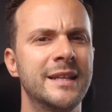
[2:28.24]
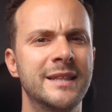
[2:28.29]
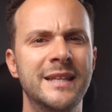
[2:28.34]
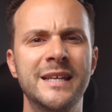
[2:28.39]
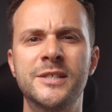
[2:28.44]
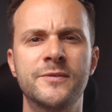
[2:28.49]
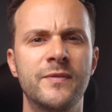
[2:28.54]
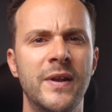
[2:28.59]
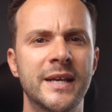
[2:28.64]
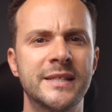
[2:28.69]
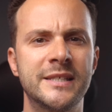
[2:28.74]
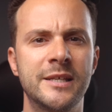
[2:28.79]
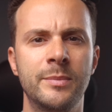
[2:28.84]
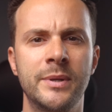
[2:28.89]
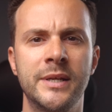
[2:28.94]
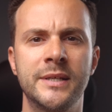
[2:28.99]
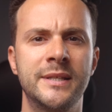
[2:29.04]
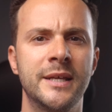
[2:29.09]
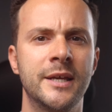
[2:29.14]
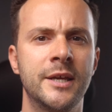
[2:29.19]
This
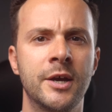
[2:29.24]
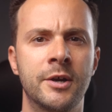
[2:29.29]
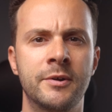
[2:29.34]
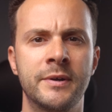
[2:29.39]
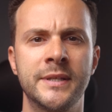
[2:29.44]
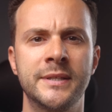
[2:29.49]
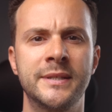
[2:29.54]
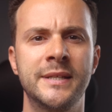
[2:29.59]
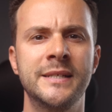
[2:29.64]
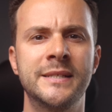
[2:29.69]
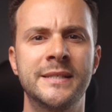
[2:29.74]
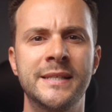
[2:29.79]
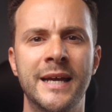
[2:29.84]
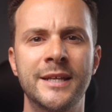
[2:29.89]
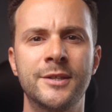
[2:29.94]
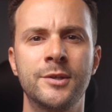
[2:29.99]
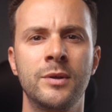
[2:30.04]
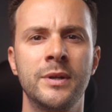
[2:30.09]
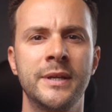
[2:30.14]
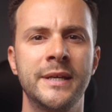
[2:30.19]
flexibility guarantees
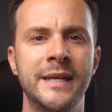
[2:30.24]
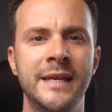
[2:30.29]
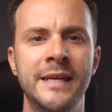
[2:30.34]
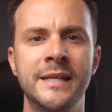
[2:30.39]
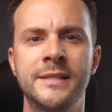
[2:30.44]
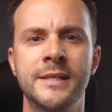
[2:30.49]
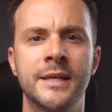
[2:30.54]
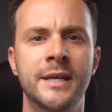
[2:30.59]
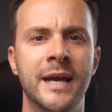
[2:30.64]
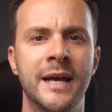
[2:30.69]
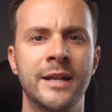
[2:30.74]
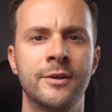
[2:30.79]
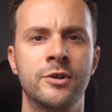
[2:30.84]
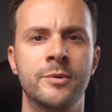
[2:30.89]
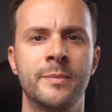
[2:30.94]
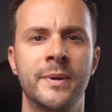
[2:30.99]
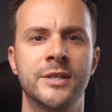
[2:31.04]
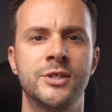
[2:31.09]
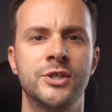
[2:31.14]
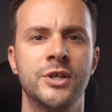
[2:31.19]
not only easy color
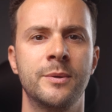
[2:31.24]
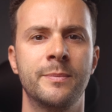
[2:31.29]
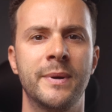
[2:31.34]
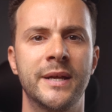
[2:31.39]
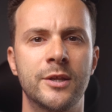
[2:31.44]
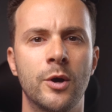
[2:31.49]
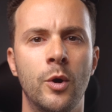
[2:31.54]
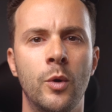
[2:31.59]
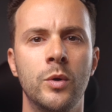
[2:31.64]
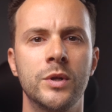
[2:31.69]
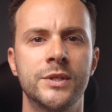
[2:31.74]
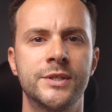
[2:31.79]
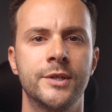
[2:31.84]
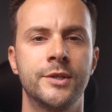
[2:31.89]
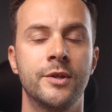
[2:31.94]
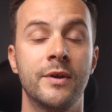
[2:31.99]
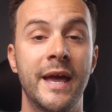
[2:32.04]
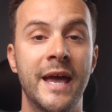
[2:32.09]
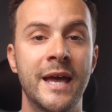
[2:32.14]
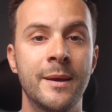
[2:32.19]
matching but also
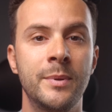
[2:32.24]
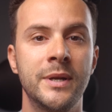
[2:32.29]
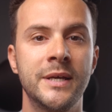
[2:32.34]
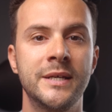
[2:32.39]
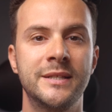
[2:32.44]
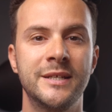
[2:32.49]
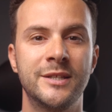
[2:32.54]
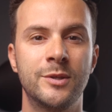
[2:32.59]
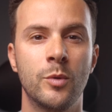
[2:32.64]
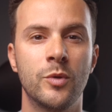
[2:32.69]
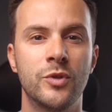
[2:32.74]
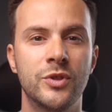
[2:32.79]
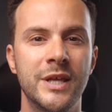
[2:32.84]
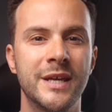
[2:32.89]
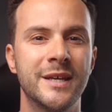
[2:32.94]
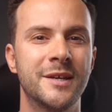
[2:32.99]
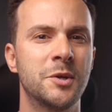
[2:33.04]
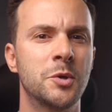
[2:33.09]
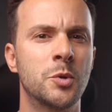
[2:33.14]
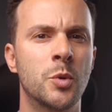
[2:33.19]
the ability to
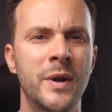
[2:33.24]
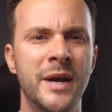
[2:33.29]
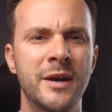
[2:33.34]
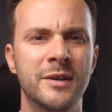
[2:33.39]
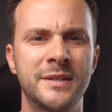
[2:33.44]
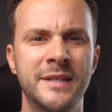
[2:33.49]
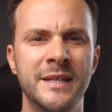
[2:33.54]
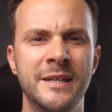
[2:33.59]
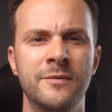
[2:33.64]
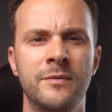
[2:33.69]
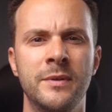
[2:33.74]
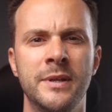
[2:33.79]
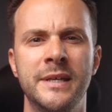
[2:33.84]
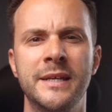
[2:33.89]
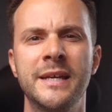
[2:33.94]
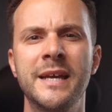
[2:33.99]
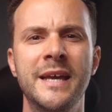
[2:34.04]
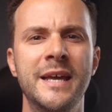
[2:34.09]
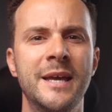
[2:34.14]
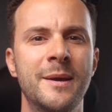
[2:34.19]
think
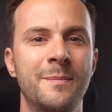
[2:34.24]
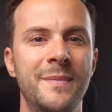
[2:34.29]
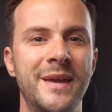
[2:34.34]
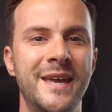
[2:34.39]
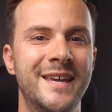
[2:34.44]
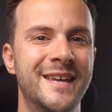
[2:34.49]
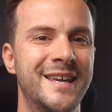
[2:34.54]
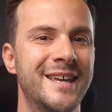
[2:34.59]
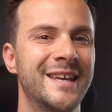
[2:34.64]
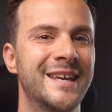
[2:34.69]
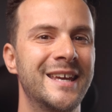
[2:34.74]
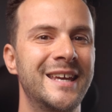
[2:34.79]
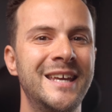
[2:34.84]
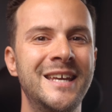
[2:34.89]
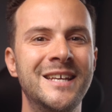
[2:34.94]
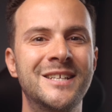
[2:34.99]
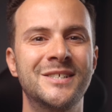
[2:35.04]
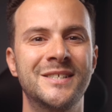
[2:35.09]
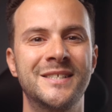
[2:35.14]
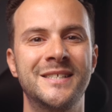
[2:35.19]
creatively, making
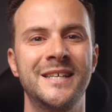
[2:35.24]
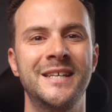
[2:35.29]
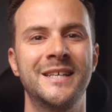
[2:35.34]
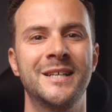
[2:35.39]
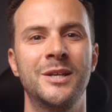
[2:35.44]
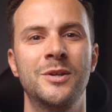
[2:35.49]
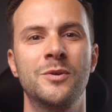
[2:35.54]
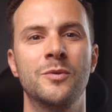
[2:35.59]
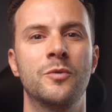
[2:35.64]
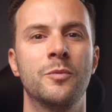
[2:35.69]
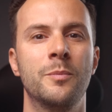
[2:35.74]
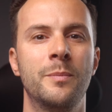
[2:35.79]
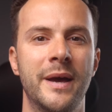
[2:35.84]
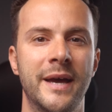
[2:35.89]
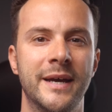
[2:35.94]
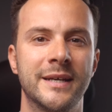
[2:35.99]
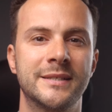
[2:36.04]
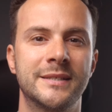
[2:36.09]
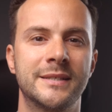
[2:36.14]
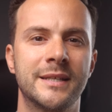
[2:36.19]
each scene look
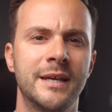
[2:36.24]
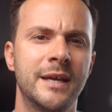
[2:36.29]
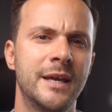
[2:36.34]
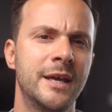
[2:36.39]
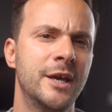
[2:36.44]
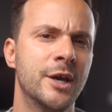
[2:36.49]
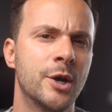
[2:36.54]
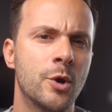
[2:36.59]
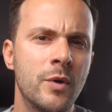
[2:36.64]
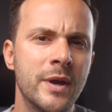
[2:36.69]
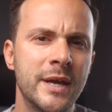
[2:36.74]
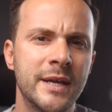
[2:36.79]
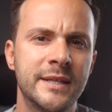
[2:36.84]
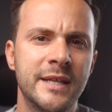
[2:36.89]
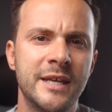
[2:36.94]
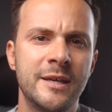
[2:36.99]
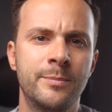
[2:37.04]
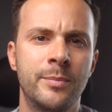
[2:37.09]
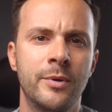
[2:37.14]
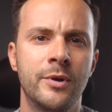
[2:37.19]
best. Going
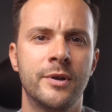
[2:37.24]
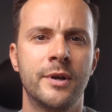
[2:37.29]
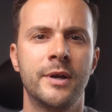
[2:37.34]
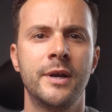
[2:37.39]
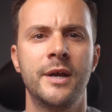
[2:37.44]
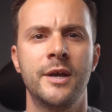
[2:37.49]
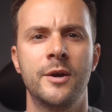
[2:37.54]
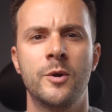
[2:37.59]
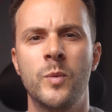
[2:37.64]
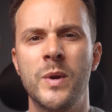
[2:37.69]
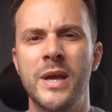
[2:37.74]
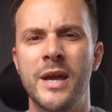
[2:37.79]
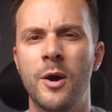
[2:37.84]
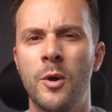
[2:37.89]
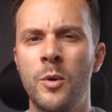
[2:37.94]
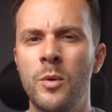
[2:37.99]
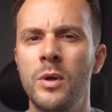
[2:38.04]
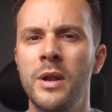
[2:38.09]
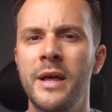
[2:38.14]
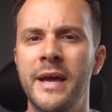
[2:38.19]
deeper, we
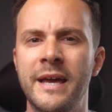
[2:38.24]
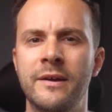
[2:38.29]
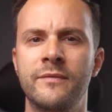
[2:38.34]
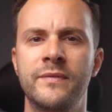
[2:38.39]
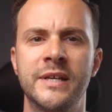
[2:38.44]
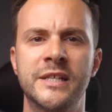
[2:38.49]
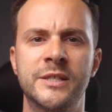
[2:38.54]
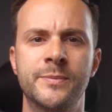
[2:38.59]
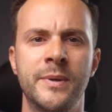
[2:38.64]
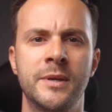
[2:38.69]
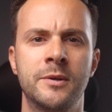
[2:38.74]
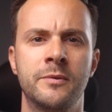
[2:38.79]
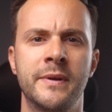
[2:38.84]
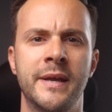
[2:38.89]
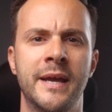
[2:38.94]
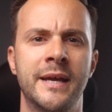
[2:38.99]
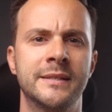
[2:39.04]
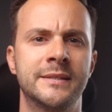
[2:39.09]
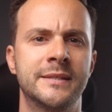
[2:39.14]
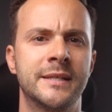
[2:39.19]
all have
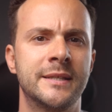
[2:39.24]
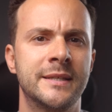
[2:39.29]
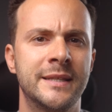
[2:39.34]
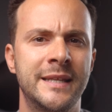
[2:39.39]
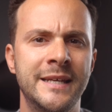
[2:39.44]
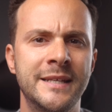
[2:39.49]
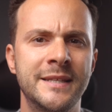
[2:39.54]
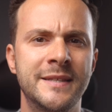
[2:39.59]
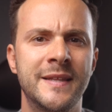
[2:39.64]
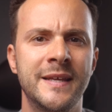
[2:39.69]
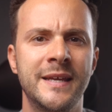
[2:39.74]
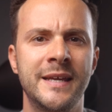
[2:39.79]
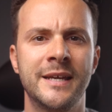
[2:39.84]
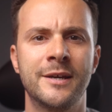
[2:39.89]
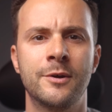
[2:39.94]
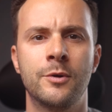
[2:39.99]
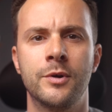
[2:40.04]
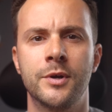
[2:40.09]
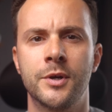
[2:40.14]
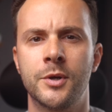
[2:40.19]
experienced
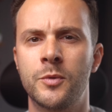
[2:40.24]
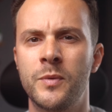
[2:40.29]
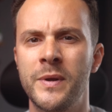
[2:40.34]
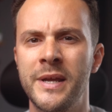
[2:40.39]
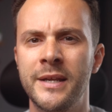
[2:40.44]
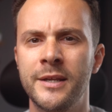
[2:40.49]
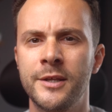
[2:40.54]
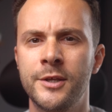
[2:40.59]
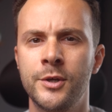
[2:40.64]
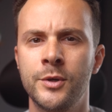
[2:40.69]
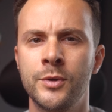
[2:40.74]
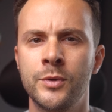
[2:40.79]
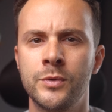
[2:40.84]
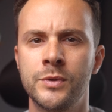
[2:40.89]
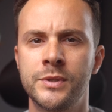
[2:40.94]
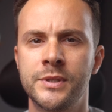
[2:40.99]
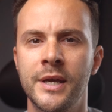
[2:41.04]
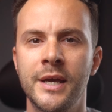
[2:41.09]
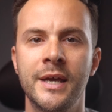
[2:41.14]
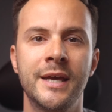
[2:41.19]
tinting or green
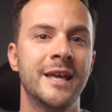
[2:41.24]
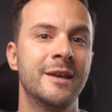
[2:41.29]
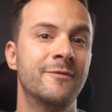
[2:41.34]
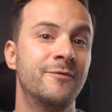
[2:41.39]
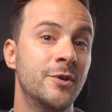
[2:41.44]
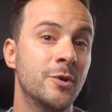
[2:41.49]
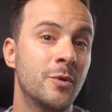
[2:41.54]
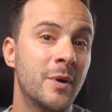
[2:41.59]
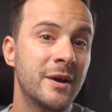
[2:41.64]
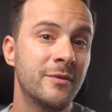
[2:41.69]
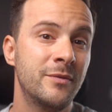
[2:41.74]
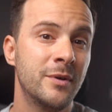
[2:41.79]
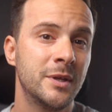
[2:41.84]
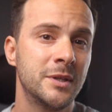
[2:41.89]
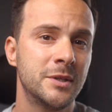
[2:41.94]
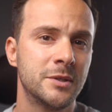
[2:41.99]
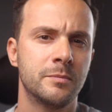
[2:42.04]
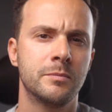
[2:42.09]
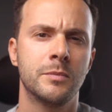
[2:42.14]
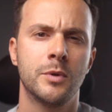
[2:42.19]
hues. If you
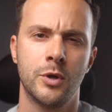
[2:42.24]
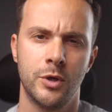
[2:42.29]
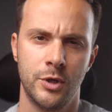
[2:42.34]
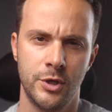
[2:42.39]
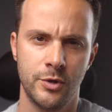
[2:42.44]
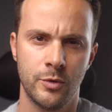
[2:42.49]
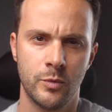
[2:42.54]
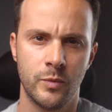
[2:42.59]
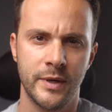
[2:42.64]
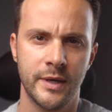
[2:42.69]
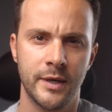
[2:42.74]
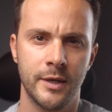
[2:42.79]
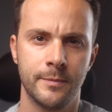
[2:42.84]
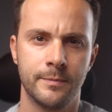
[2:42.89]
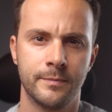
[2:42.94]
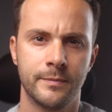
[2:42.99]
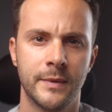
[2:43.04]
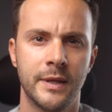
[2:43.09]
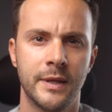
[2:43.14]
haven't, you will.